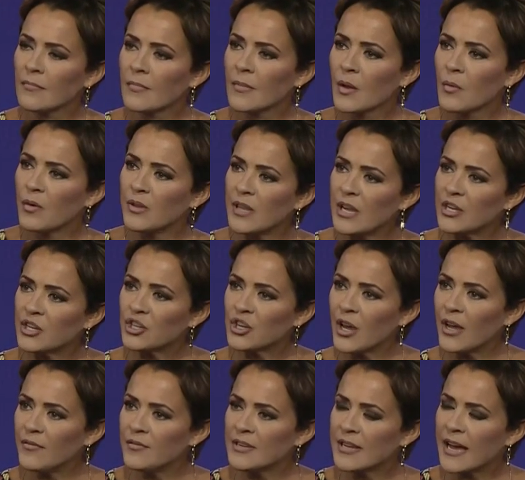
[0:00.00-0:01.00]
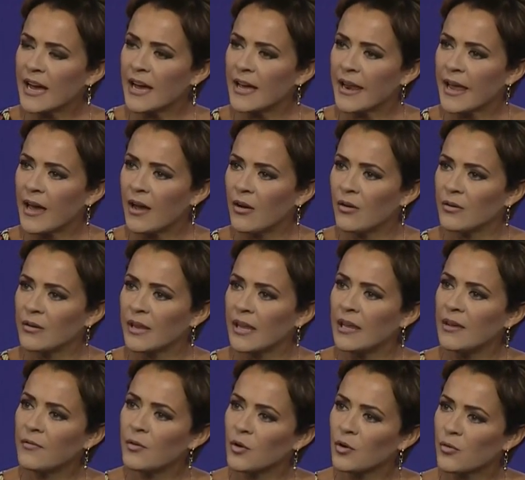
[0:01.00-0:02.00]
When they shoved God out,
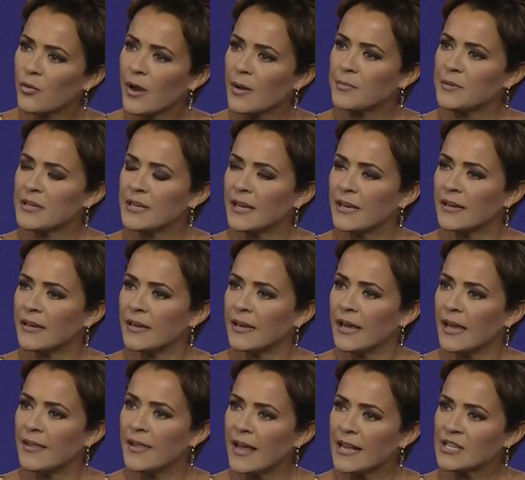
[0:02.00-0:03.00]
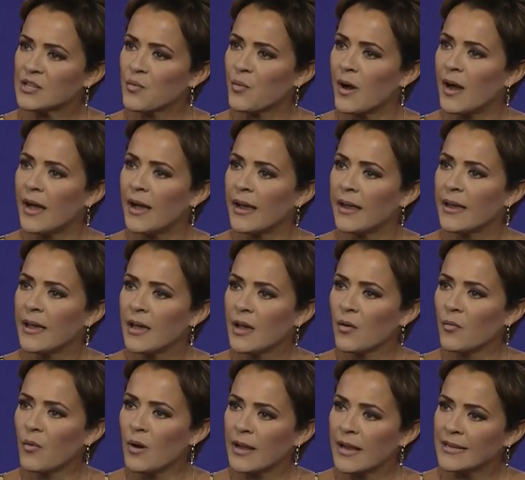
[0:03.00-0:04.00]
evil crept in. And that's why
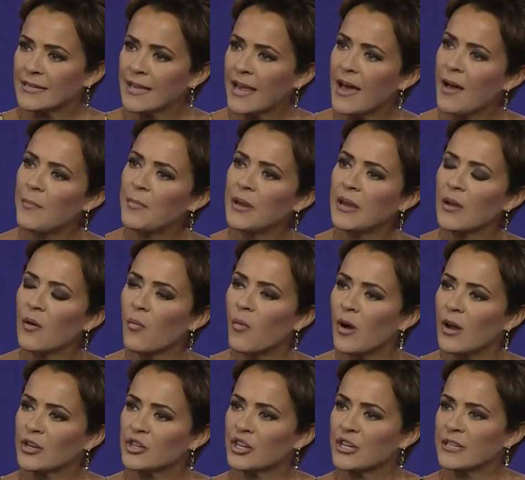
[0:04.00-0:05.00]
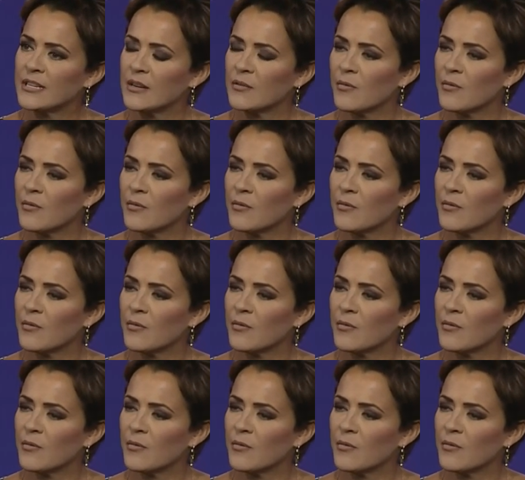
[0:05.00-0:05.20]
what is happening in Washington